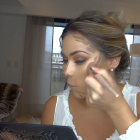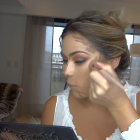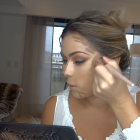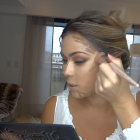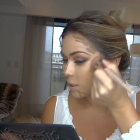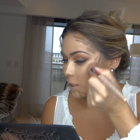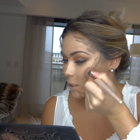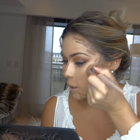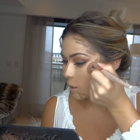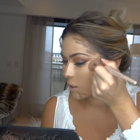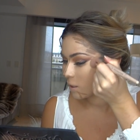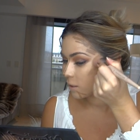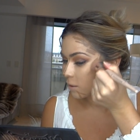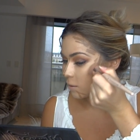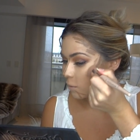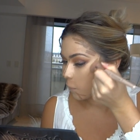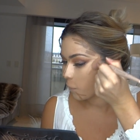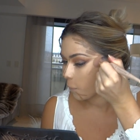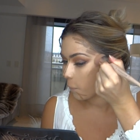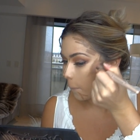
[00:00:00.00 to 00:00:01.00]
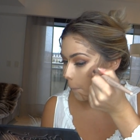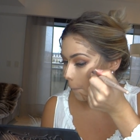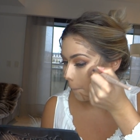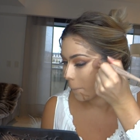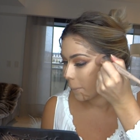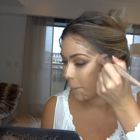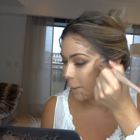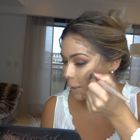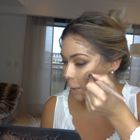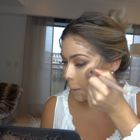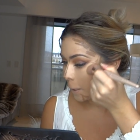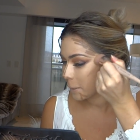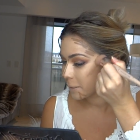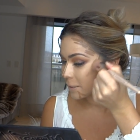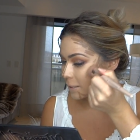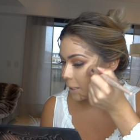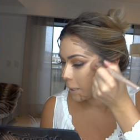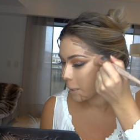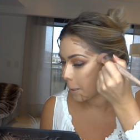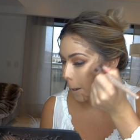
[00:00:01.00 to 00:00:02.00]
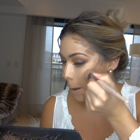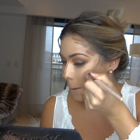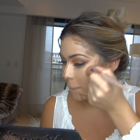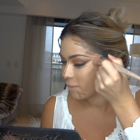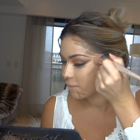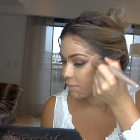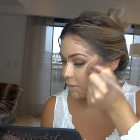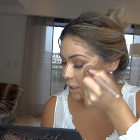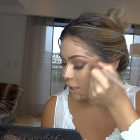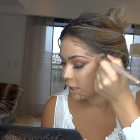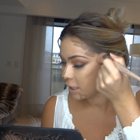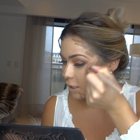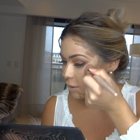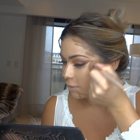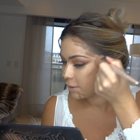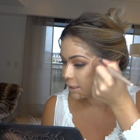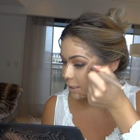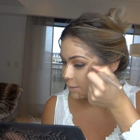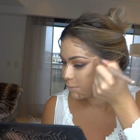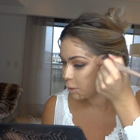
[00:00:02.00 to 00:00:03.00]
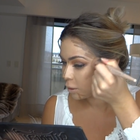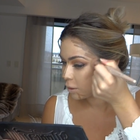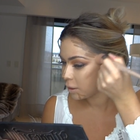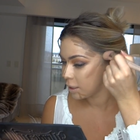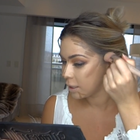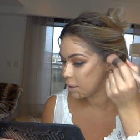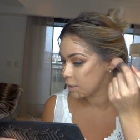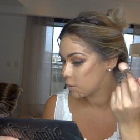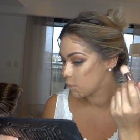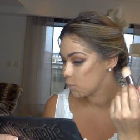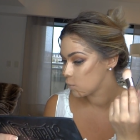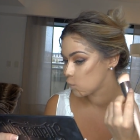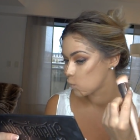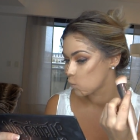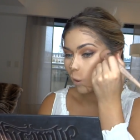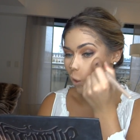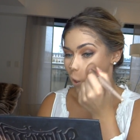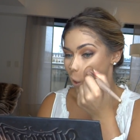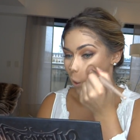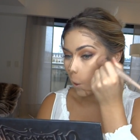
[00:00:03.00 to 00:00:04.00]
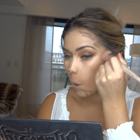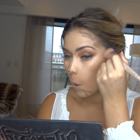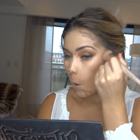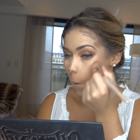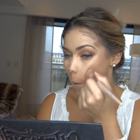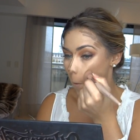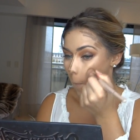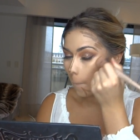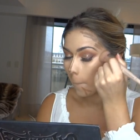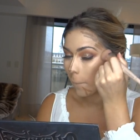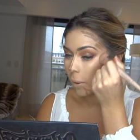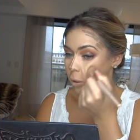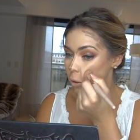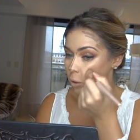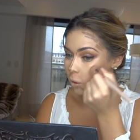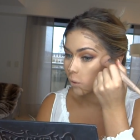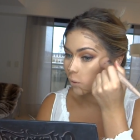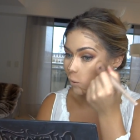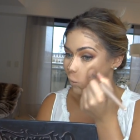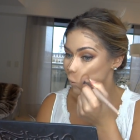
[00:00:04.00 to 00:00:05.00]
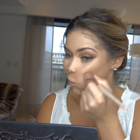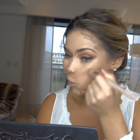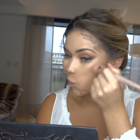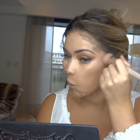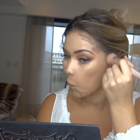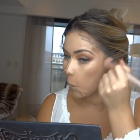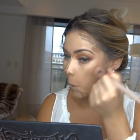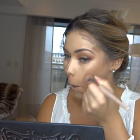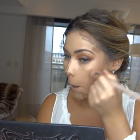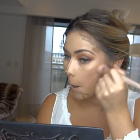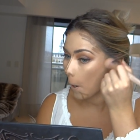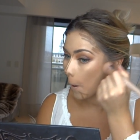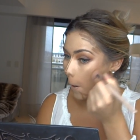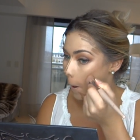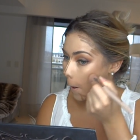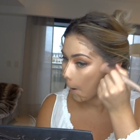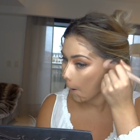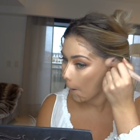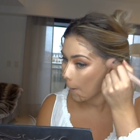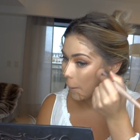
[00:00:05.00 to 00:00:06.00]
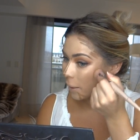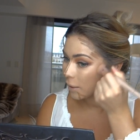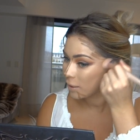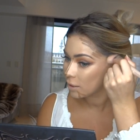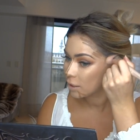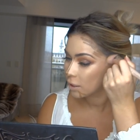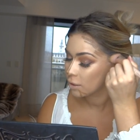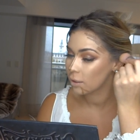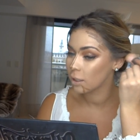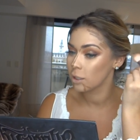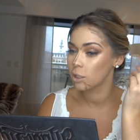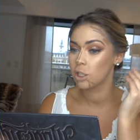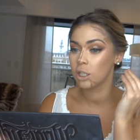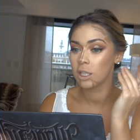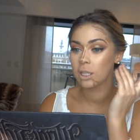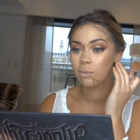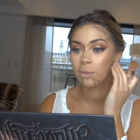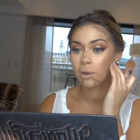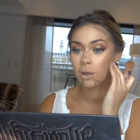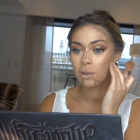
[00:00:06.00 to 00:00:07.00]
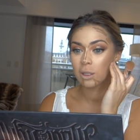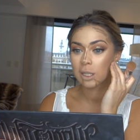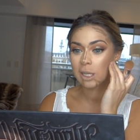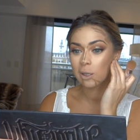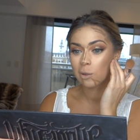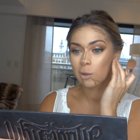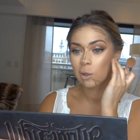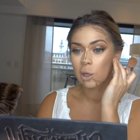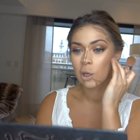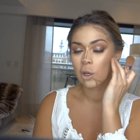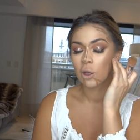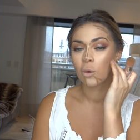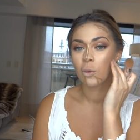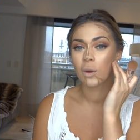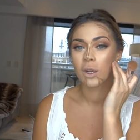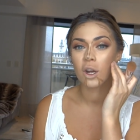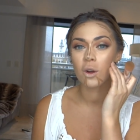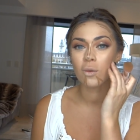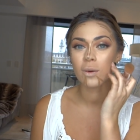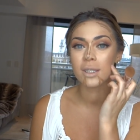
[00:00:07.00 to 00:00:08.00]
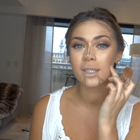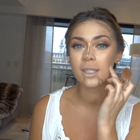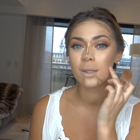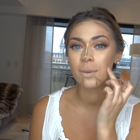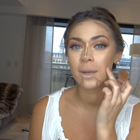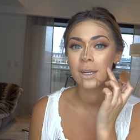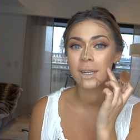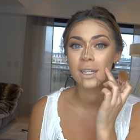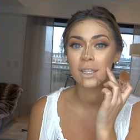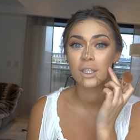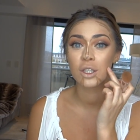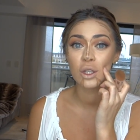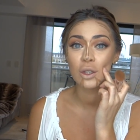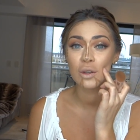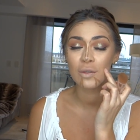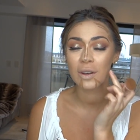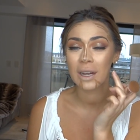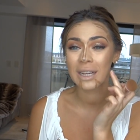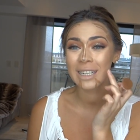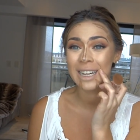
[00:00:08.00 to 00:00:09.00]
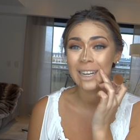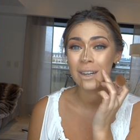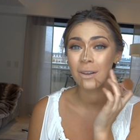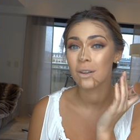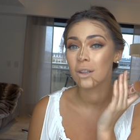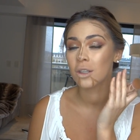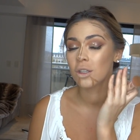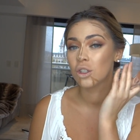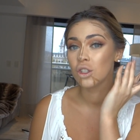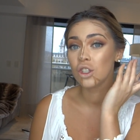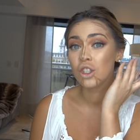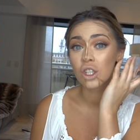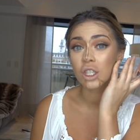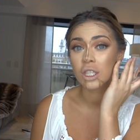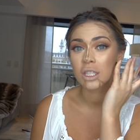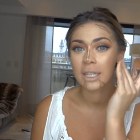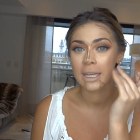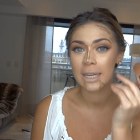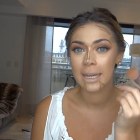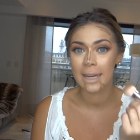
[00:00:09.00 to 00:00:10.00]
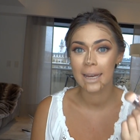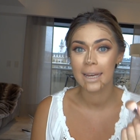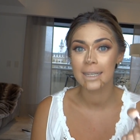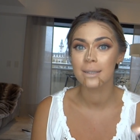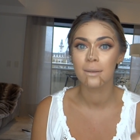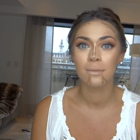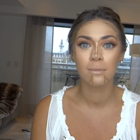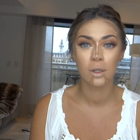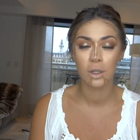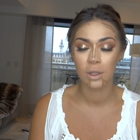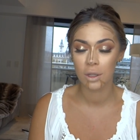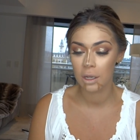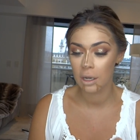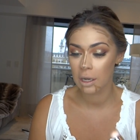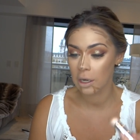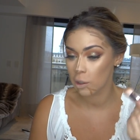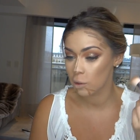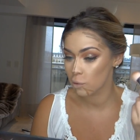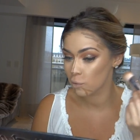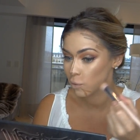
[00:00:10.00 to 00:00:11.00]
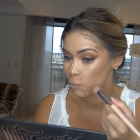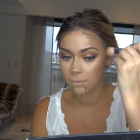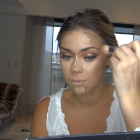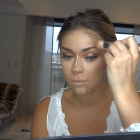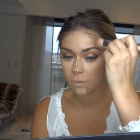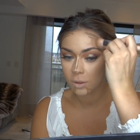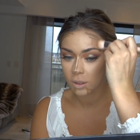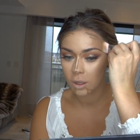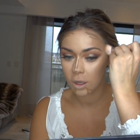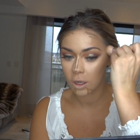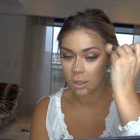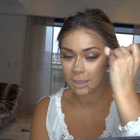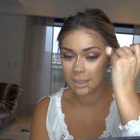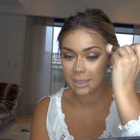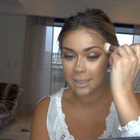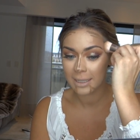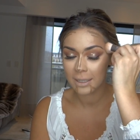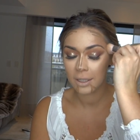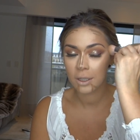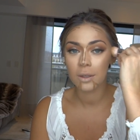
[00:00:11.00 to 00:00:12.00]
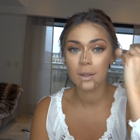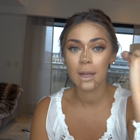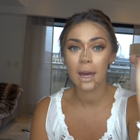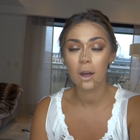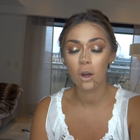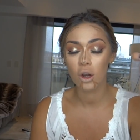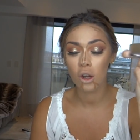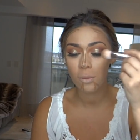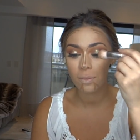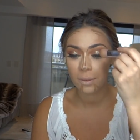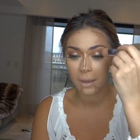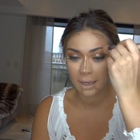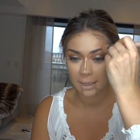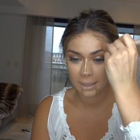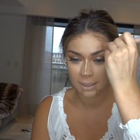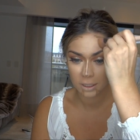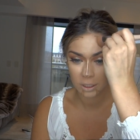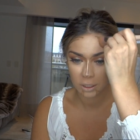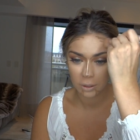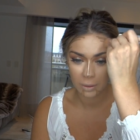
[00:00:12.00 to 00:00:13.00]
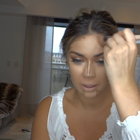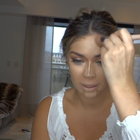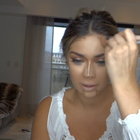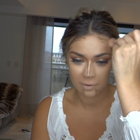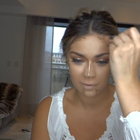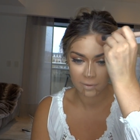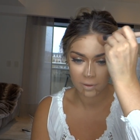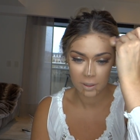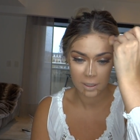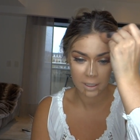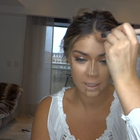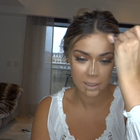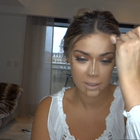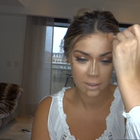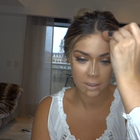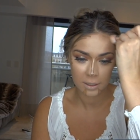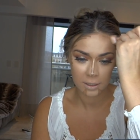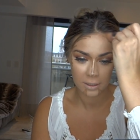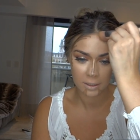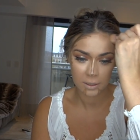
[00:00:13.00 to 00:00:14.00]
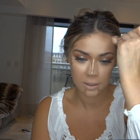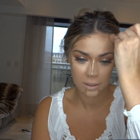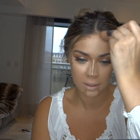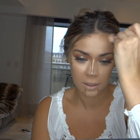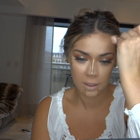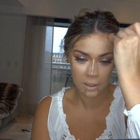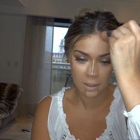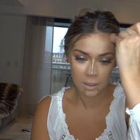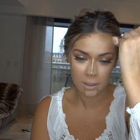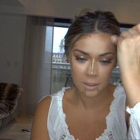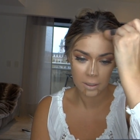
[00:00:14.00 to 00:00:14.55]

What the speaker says: we're just going to blend this in very smoothly. Diagonal motions and down into our cheekbone. Now, we don't want to bring it too far down, just here is more than enough. Continue that up into our forehead contour